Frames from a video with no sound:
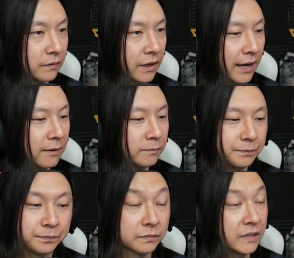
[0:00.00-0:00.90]
okay?
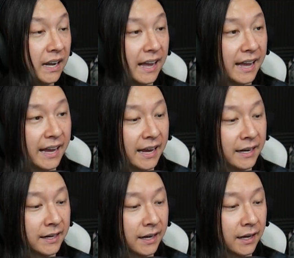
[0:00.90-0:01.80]

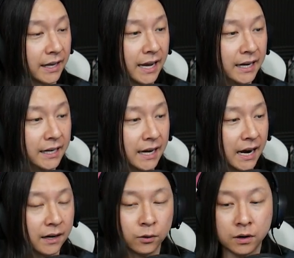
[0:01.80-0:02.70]
And again,
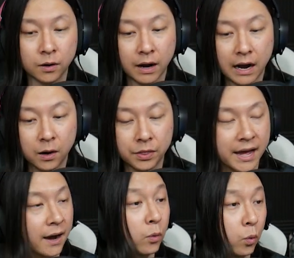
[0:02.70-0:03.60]
I don't know how
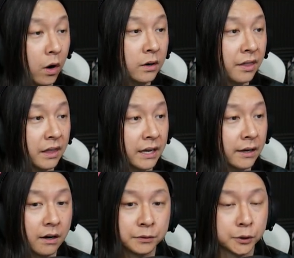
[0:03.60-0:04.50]
that one
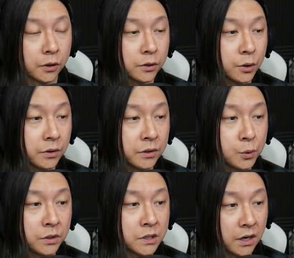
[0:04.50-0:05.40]
thing of sugar turned
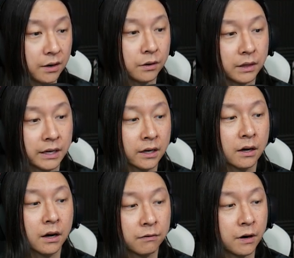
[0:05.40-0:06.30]
into entire thing
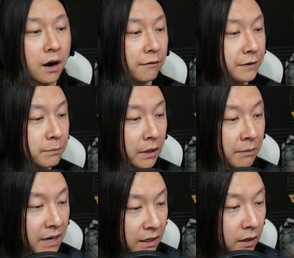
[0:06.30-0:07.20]
of coffee, but
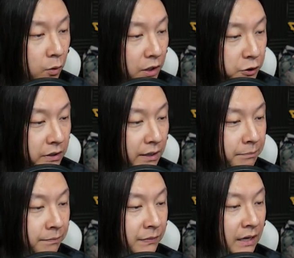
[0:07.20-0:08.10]
I'm not gonna question it.
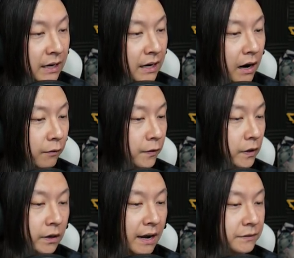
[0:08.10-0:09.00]
However
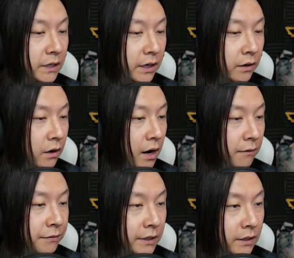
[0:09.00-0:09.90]
you have to get your
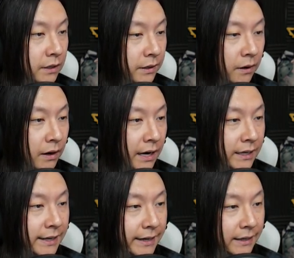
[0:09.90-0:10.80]
coffee, you know, I
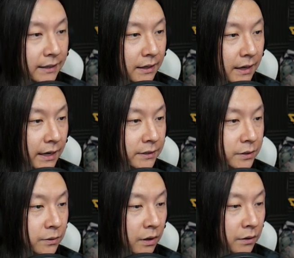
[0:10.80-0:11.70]
get it. I
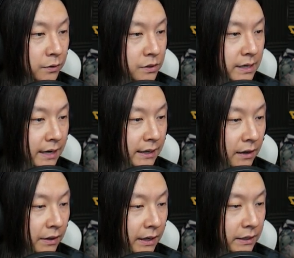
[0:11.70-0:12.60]
do understand
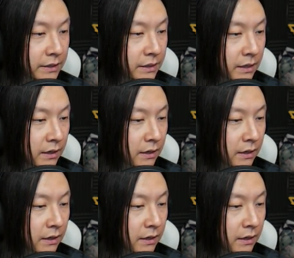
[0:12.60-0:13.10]
how that is.